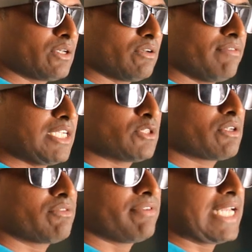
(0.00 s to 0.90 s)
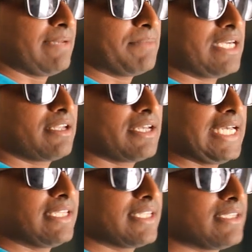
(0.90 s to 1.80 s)
we should frame it
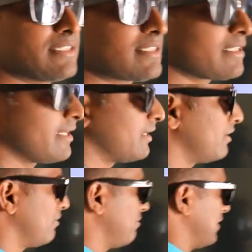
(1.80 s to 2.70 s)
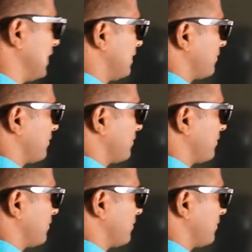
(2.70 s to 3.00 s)
in this way.